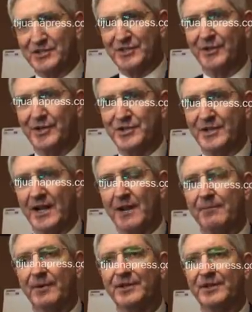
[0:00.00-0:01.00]
surge in
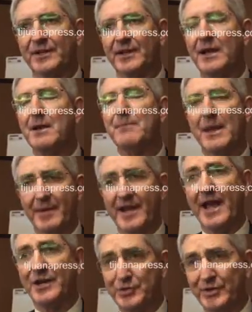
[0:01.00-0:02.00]
effort to maybe
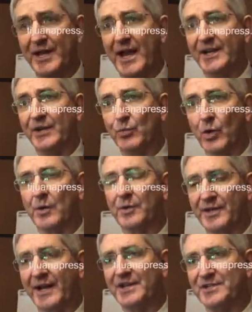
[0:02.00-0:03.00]
extradite and work
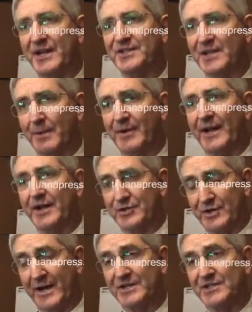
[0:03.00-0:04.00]
with the United States government to
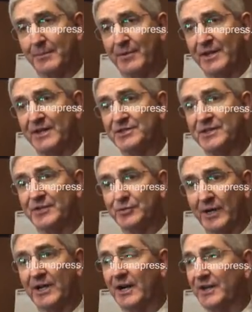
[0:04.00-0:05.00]
extradite some of these
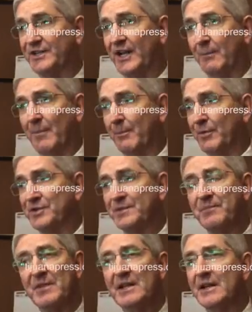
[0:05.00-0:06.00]
drug cartel members.
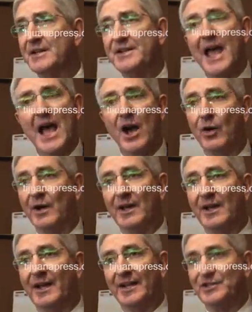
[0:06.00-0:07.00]
Now
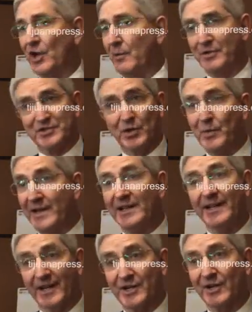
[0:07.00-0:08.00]
it's almost a
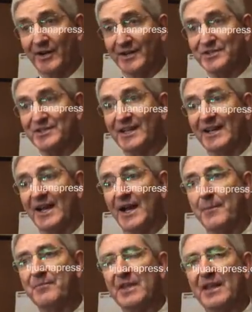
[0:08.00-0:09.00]
weekly occurrence.
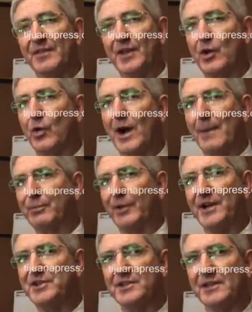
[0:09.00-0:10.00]
The
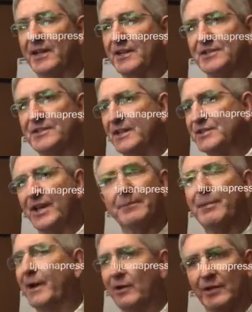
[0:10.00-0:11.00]
cooperation is
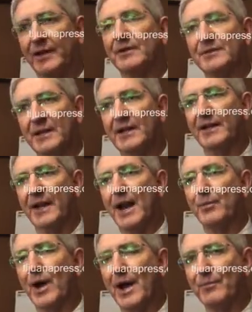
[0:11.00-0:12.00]
unparalleled, and
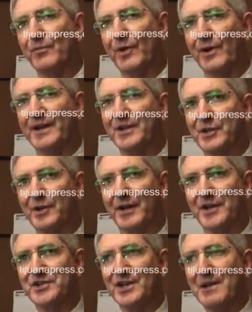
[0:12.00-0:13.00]
I'm very
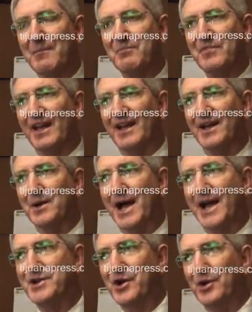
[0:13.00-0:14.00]
encouraged.
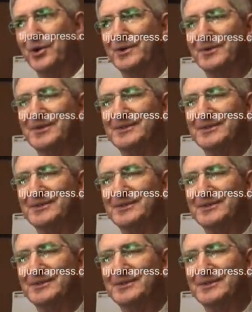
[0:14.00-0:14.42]
I know